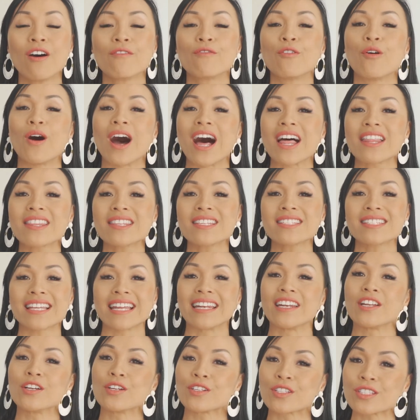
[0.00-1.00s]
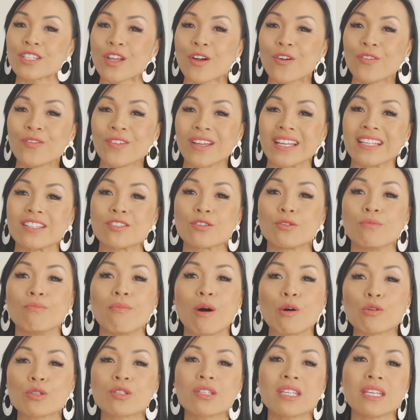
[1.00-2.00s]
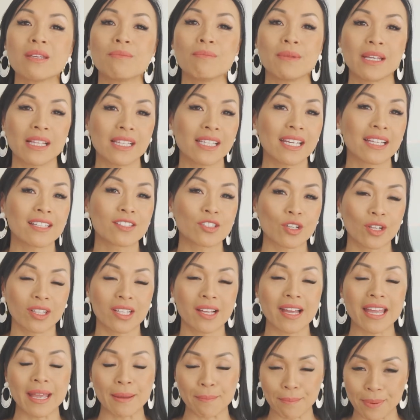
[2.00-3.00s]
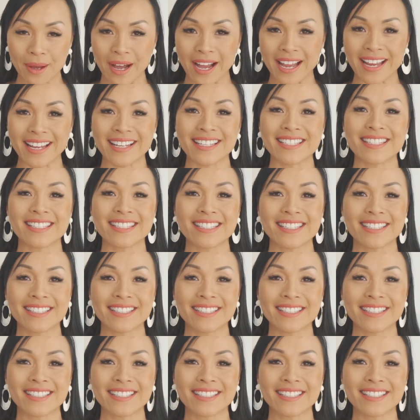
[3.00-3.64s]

for others and herself into multi-million-dollar empires.